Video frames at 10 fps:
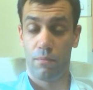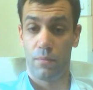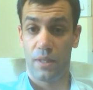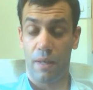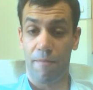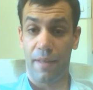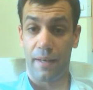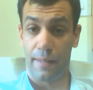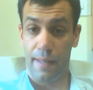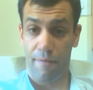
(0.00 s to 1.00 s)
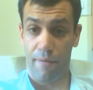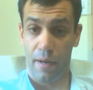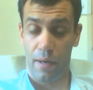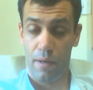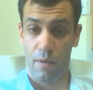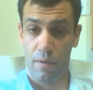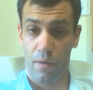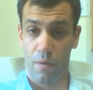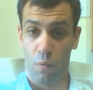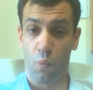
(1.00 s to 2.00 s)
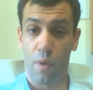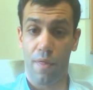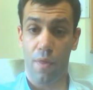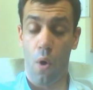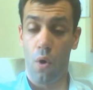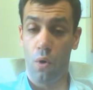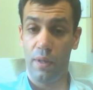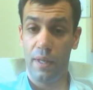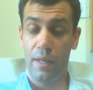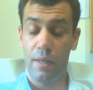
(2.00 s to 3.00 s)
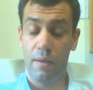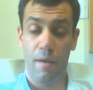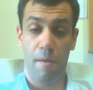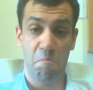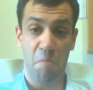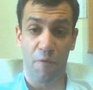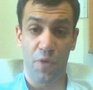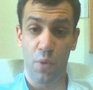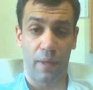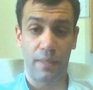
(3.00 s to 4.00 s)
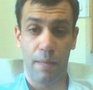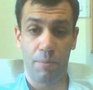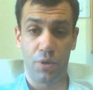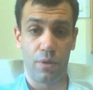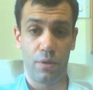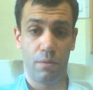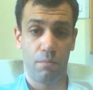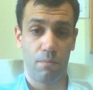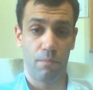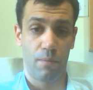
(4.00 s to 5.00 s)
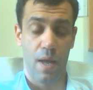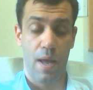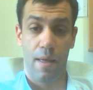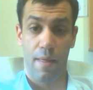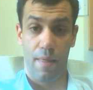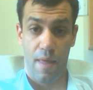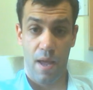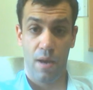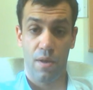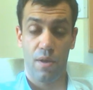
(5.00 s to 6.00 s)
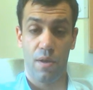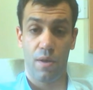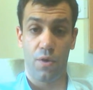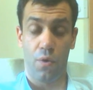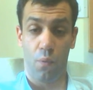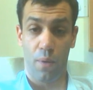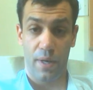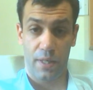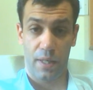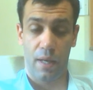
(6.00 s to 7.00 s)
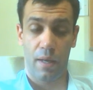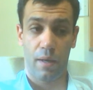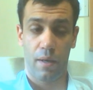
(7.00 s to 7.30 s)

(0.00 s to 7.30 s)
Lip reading: something different with only a few exceptions, then you're risking